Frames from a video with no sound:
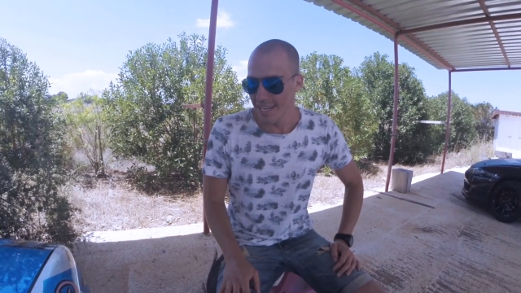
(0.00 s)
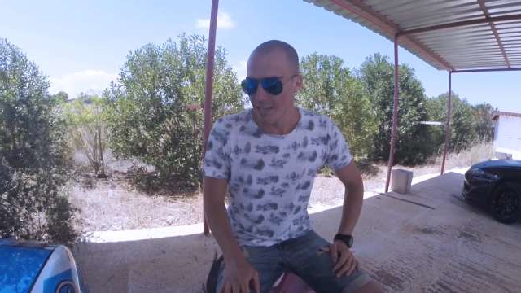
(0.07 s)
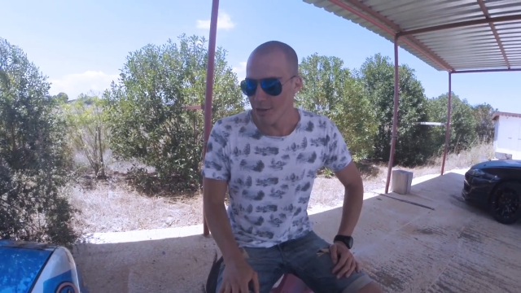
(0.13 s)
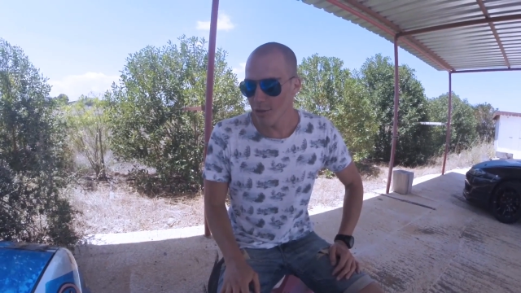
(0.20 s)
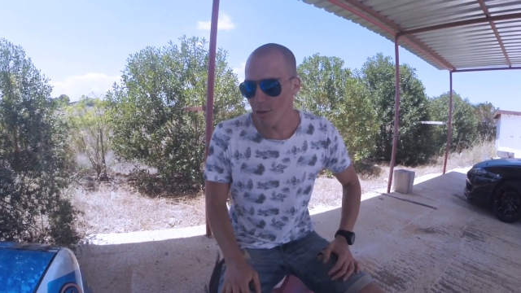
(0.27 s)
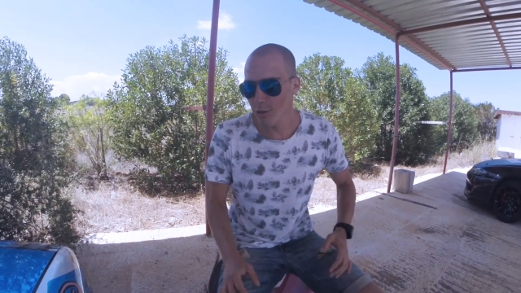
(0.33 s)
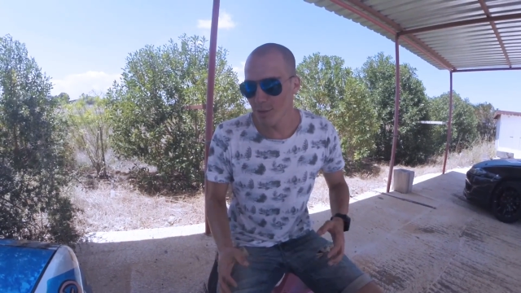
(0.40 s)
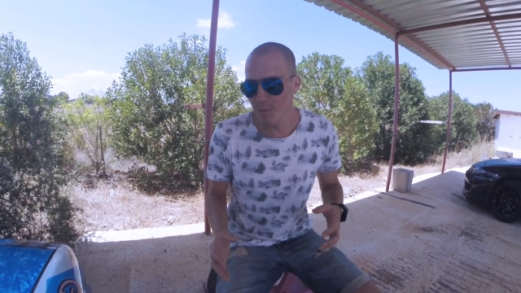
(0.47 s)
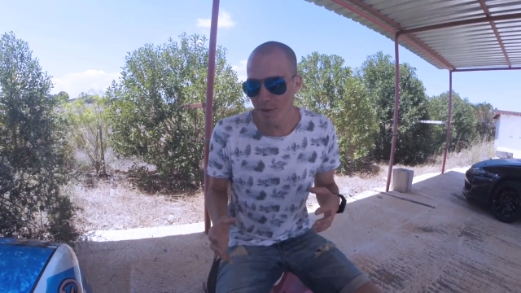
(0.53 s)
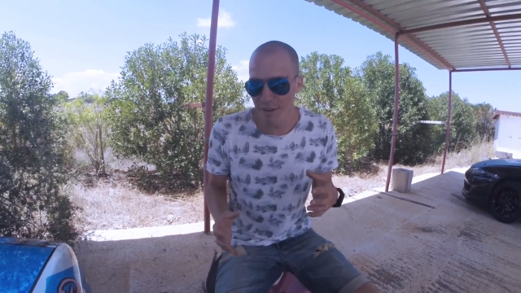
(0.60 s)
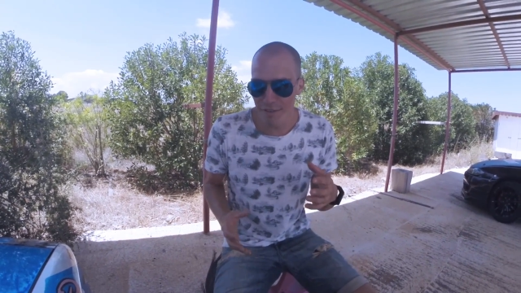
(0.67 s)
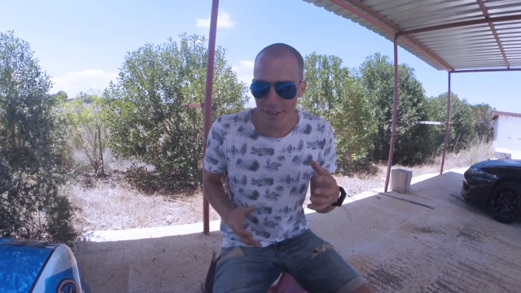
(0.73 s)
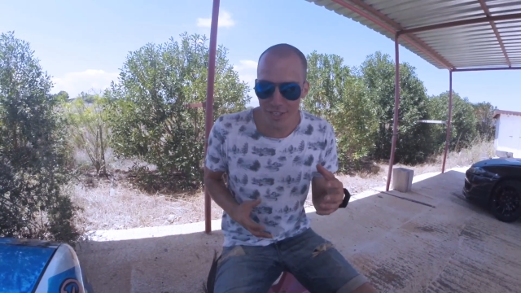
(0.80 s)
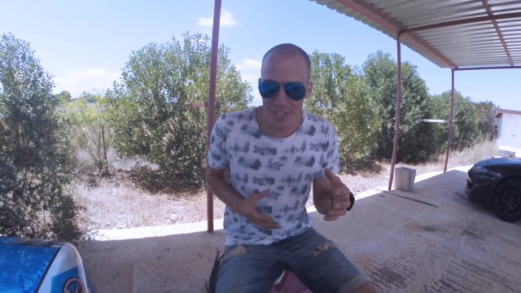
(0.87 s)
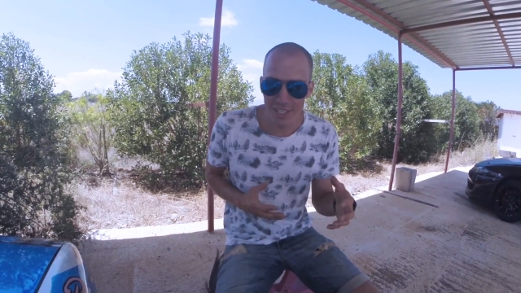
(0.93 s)
You know,
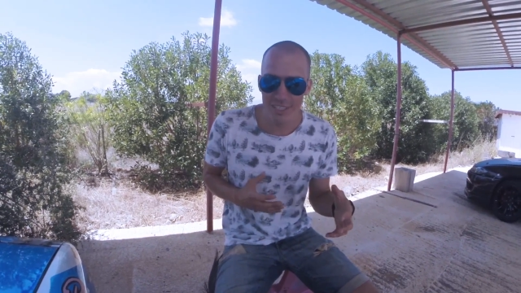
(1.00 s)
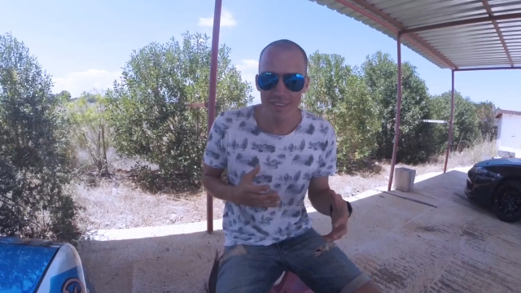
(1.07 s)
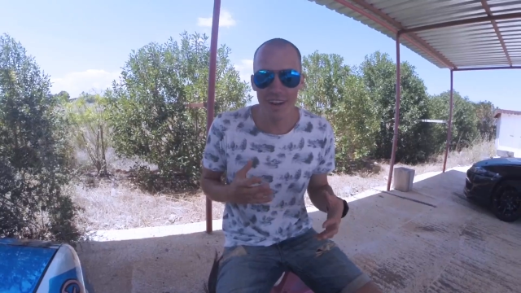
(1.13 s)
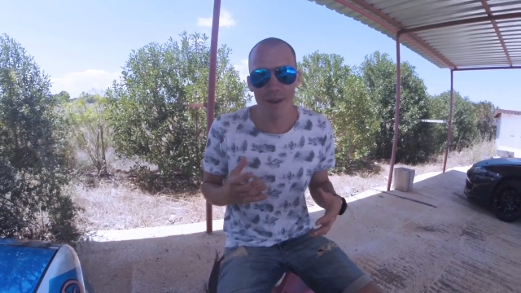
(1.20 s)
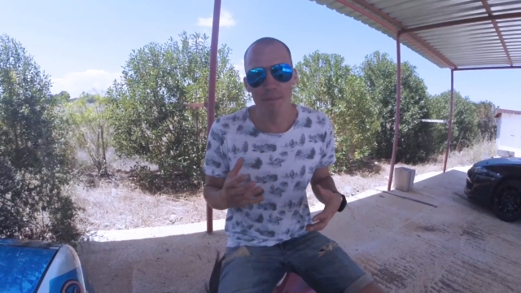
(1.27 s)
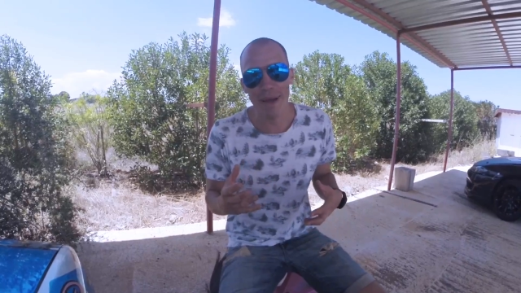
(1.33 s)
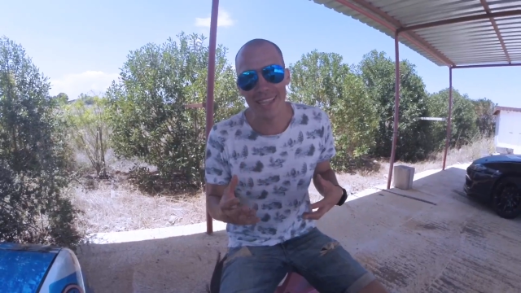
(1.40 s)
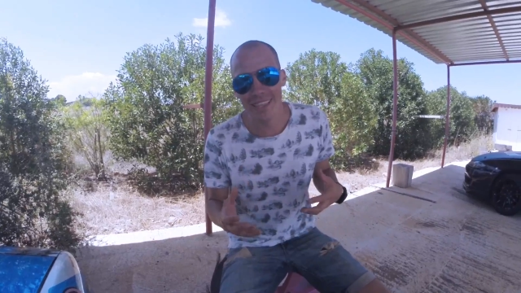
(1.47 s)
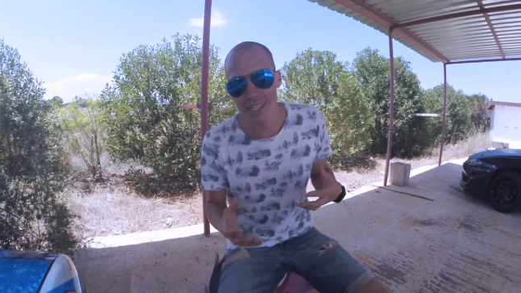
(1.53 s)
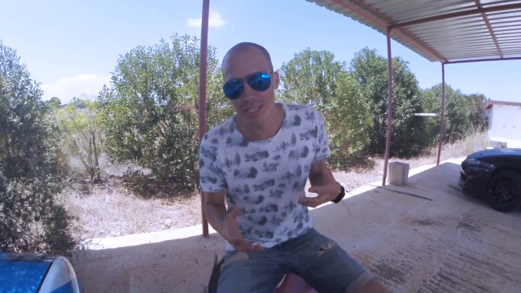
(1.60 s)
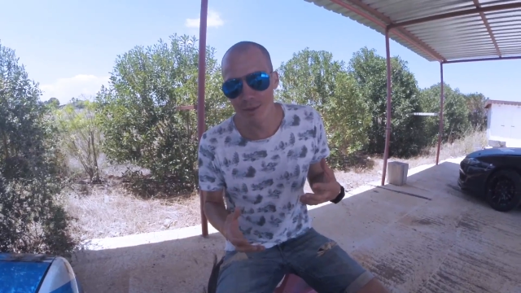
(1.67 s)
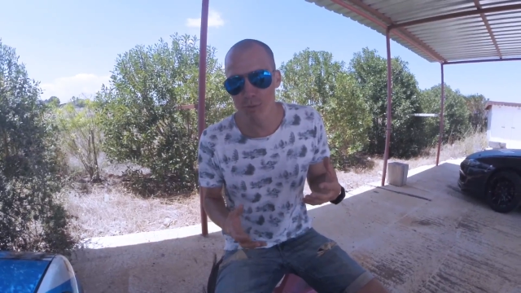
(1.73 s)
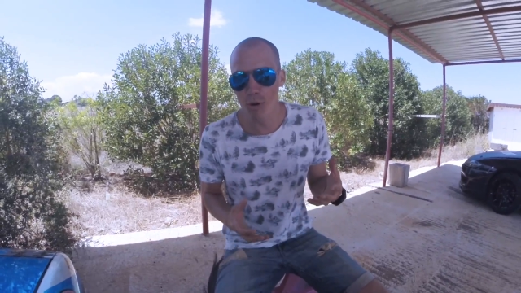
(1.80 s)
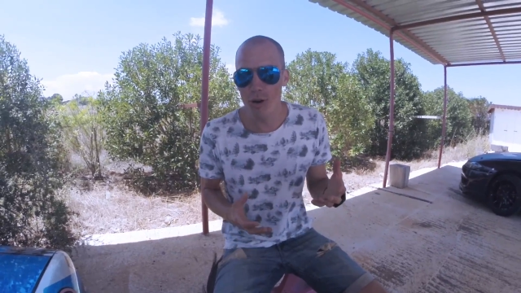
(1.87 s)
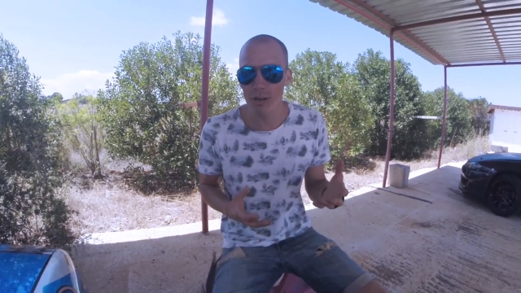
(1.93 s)
spearfishing is very mental
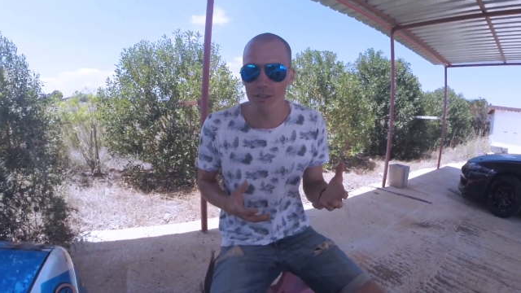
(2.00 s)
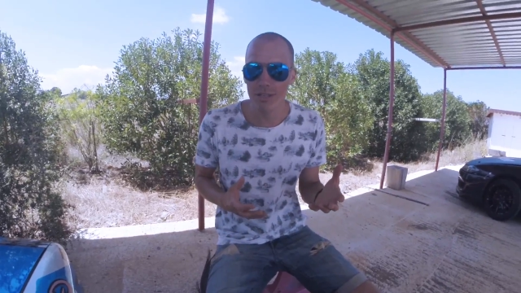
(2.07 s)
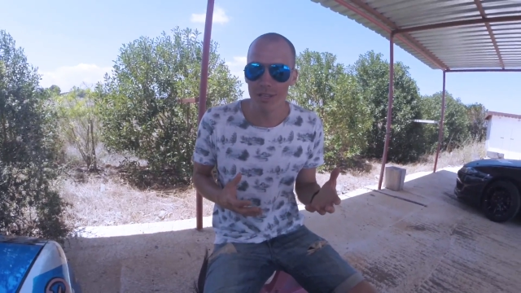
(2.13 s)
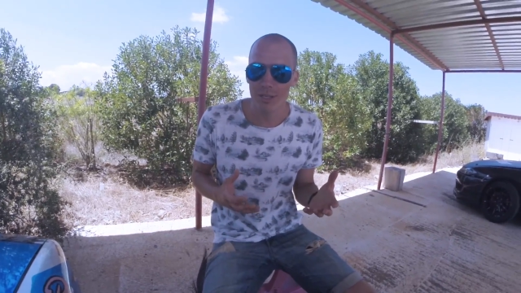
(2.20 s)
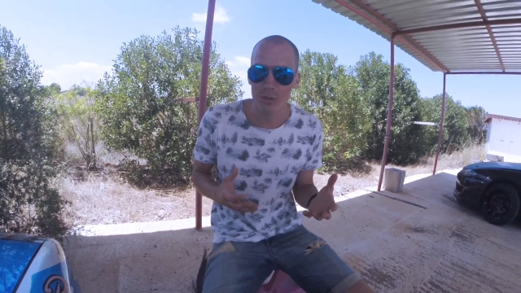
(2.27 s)
sport,